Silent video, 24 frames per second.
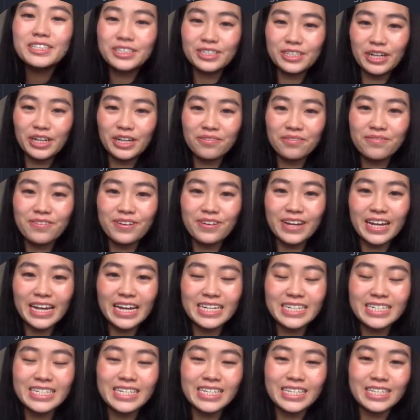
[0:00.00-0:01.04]
Don't
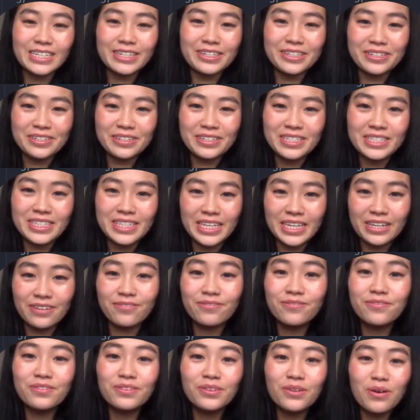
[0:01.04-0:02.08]
forget to use the
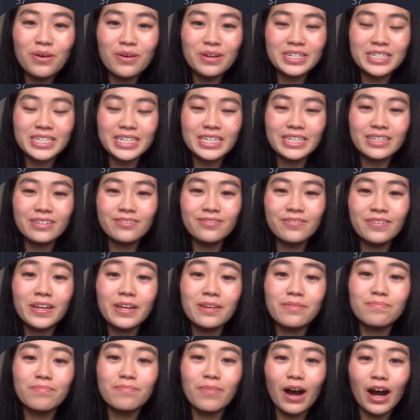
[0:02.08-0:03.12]
floor div
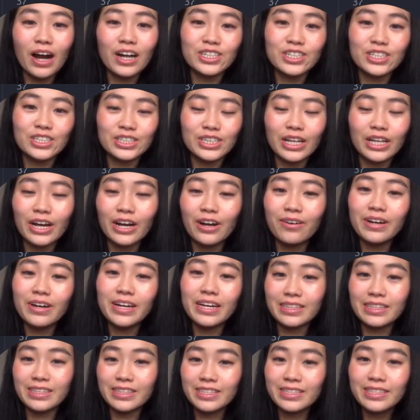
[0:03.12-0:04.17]
and modulo
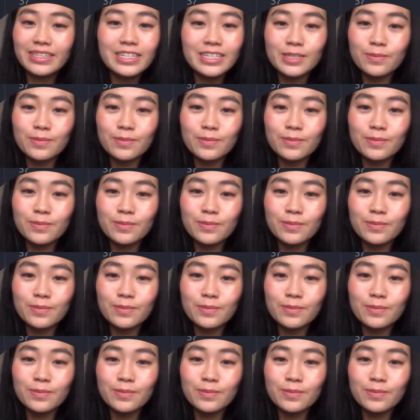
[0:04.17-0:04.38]
in this